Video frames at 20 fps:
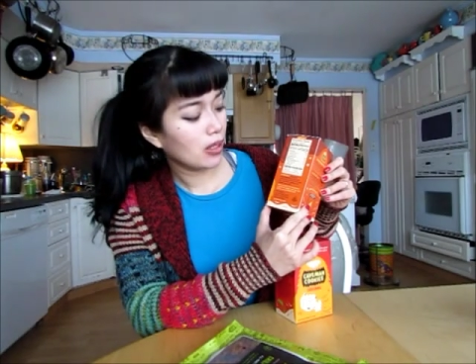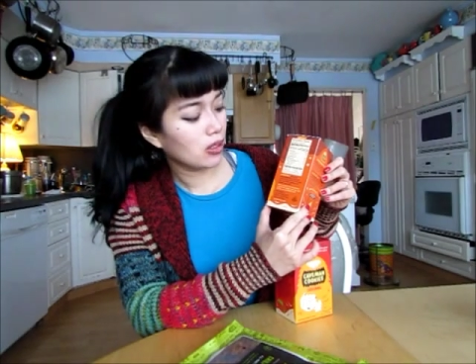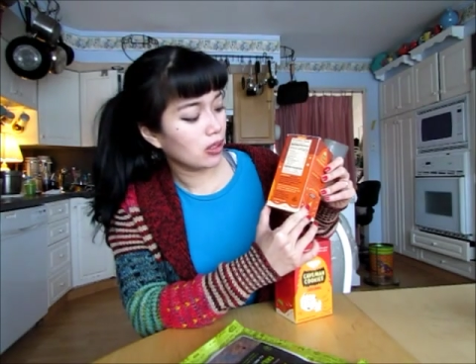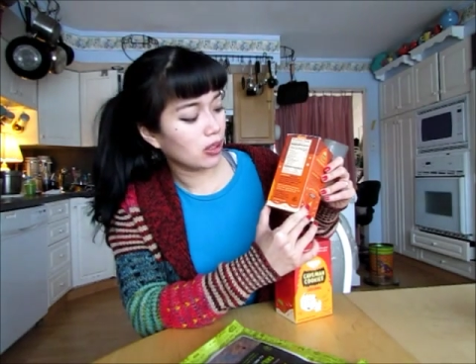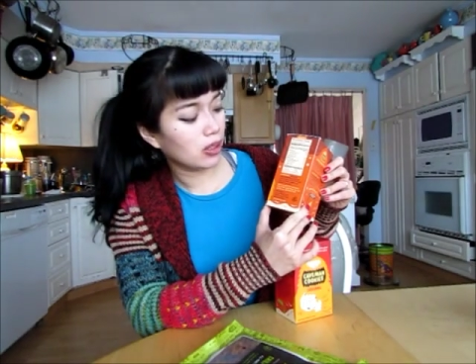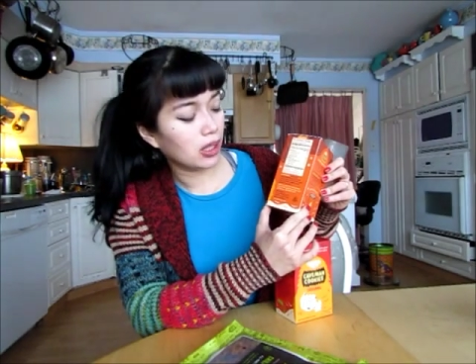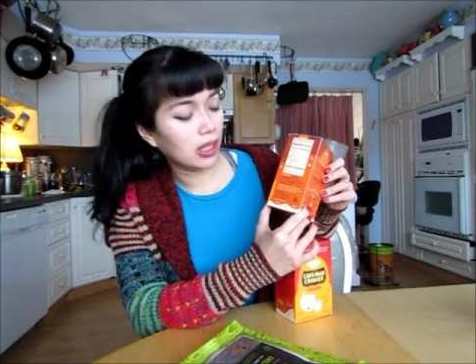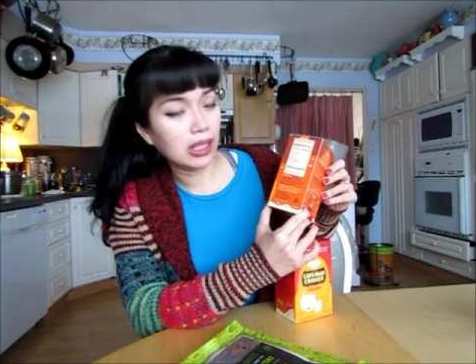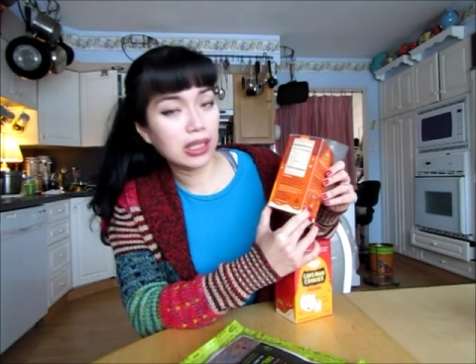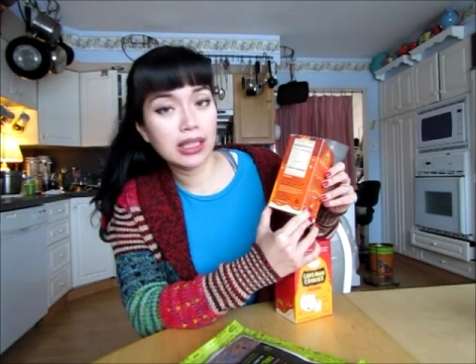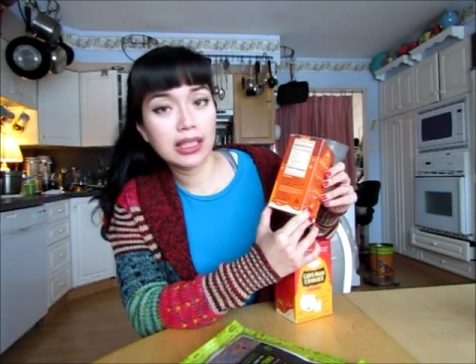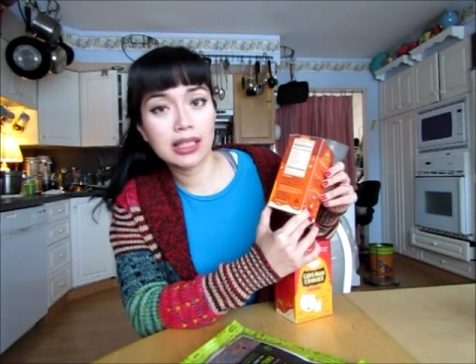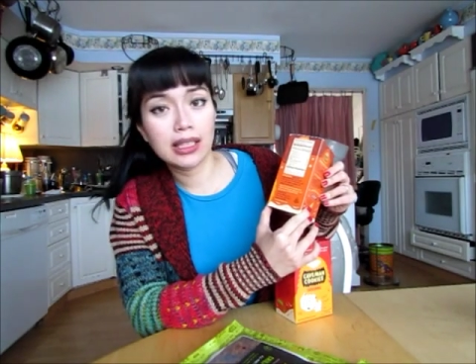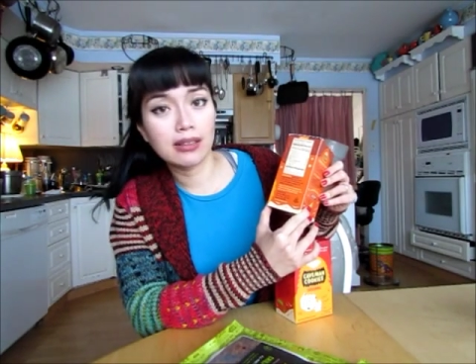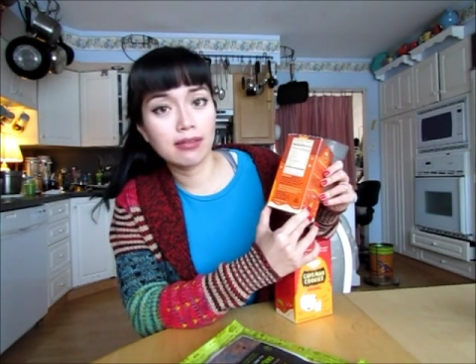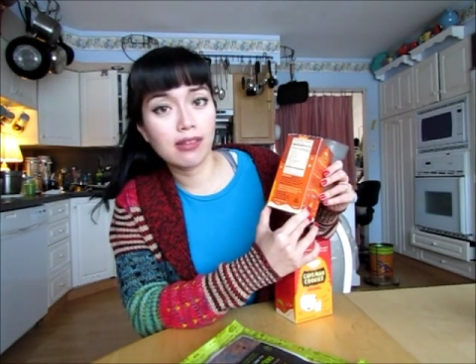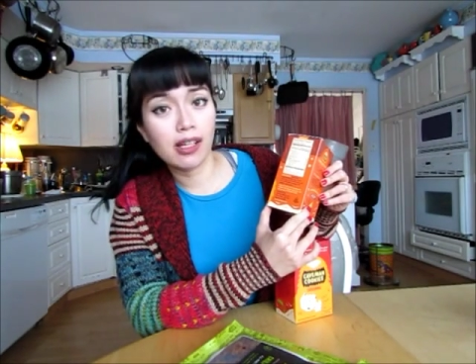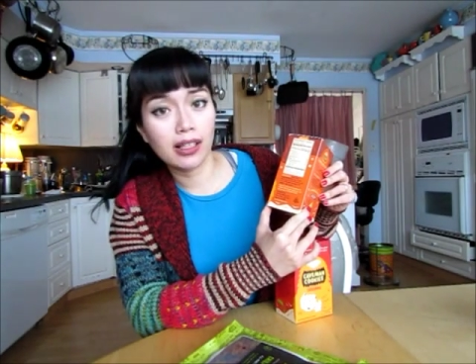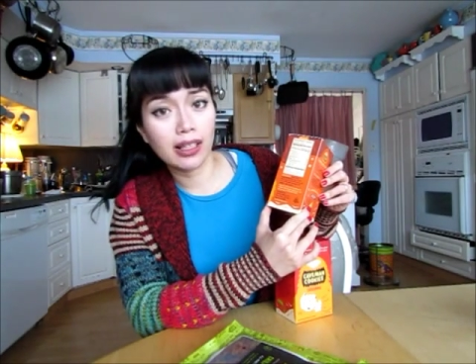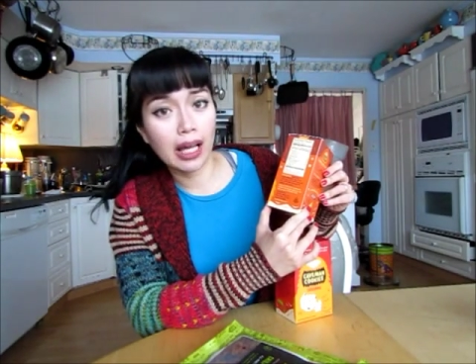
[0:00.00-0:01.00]
So they
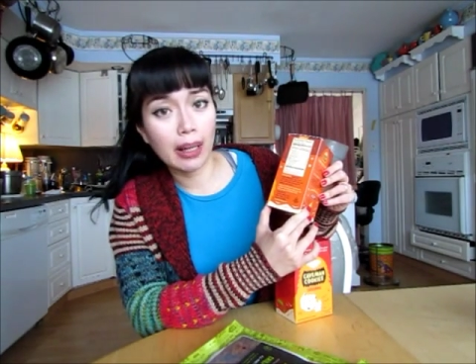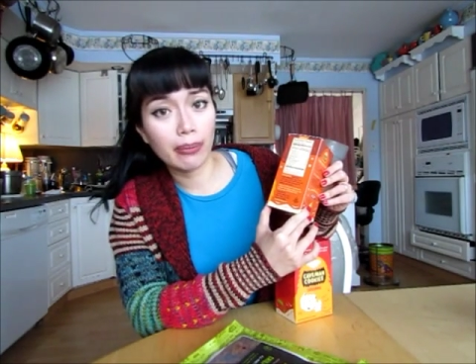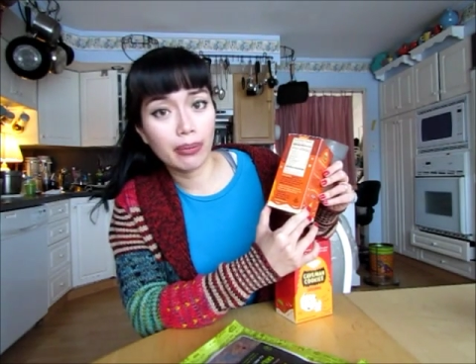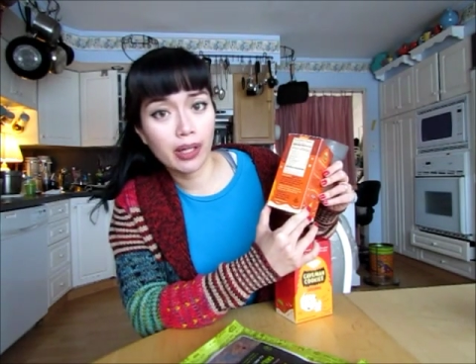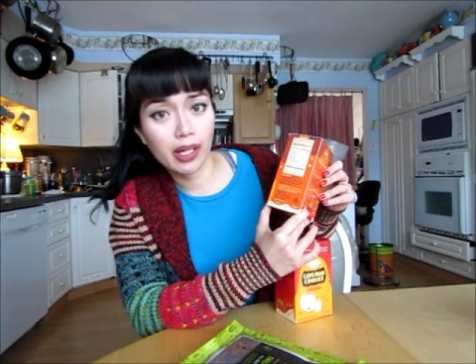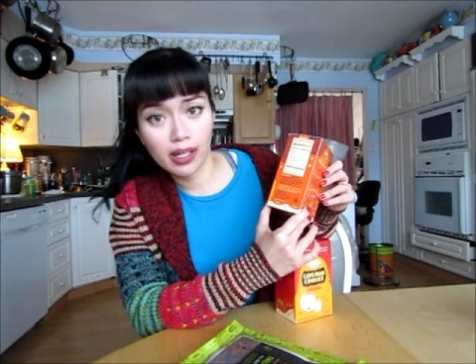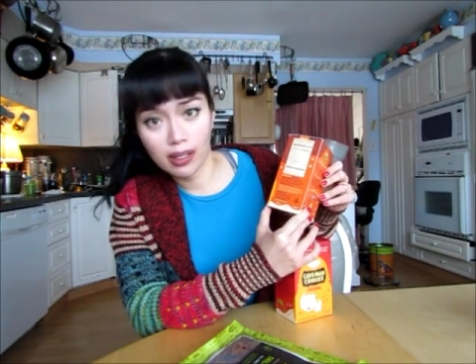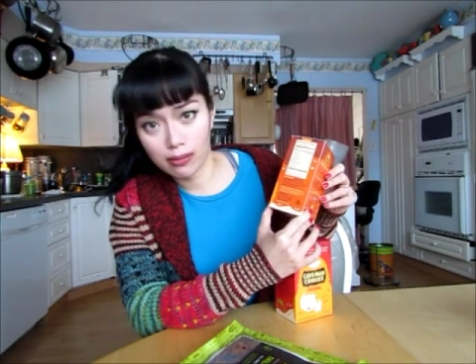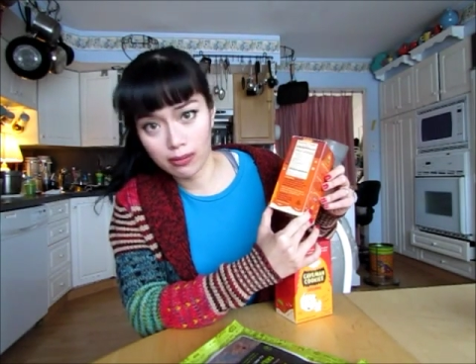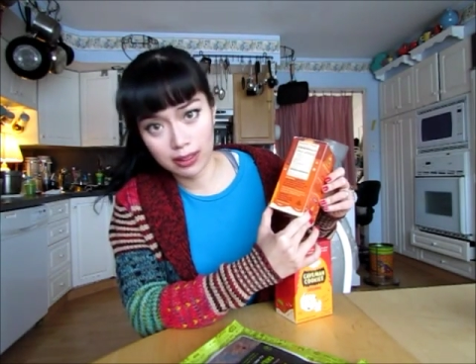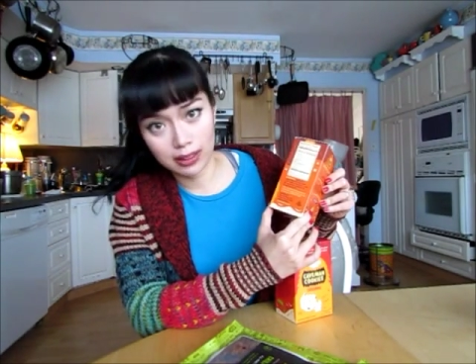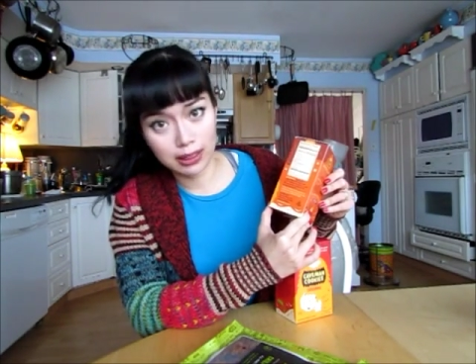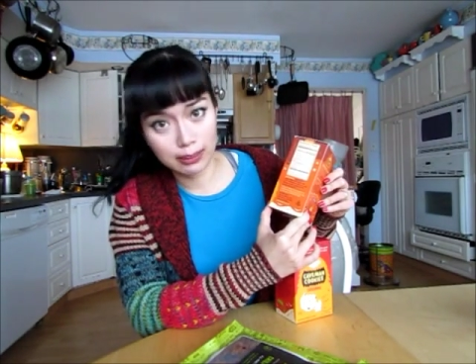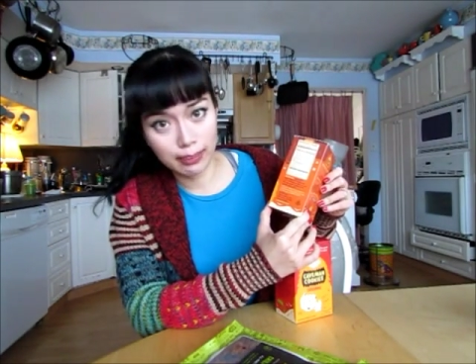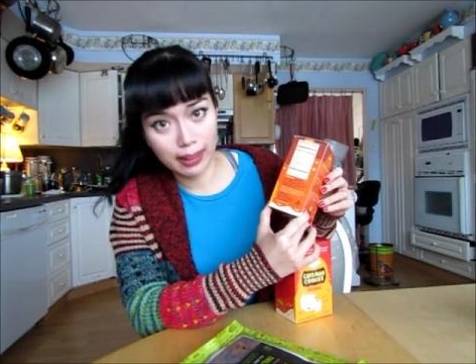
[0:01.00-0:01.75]
didn't elaborate on what